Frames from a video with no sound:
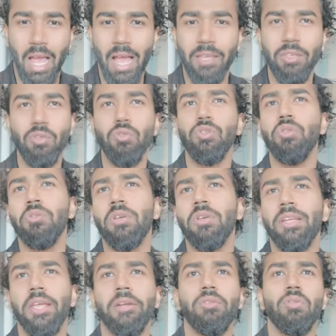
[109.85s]
I used to get
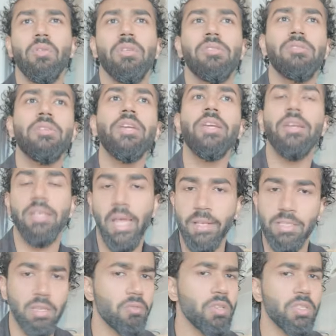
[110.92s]
like 2 or 3
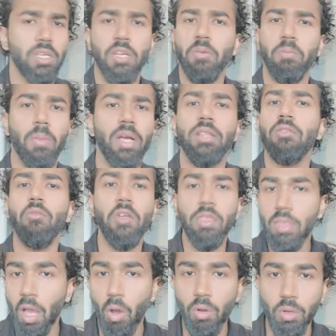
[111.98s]
clients every single month
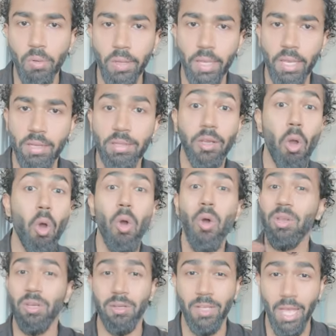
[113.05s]
without doing anything, all
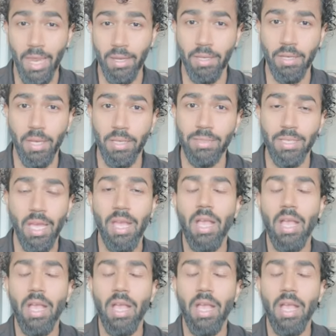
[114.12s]
organic, guys.